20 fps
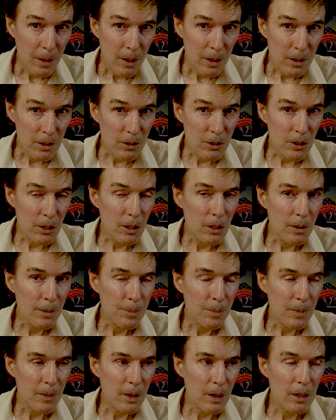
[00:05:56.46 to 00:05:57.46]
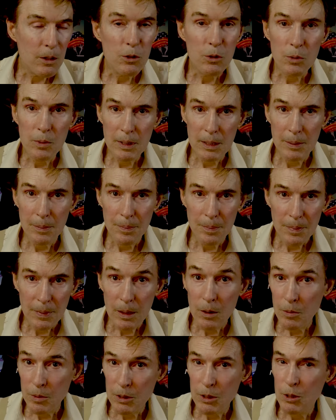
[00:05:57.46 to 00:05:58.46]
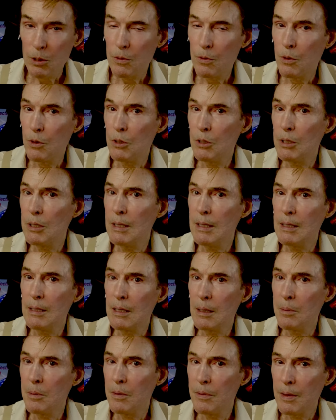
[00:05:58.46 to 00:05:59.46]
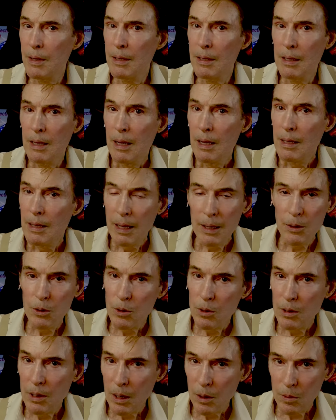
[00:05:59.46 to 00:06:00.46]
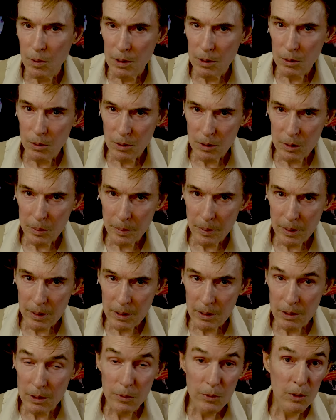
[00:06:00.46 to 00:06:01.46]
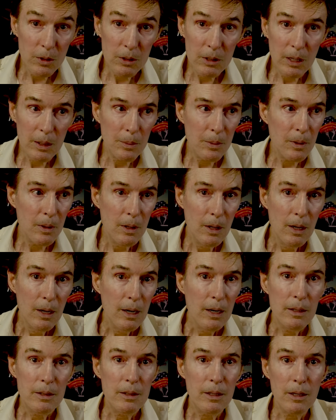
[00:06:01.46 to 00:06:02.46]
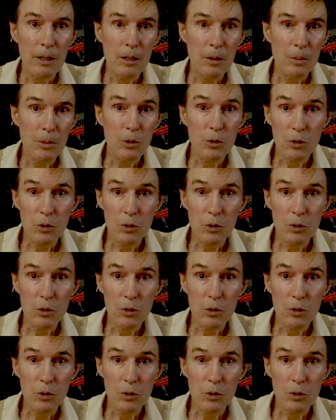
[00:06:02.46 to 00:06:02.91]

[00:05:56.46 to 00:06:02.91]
Consider a dream in which you foresee some event that you do not want to experience. For example, a terrible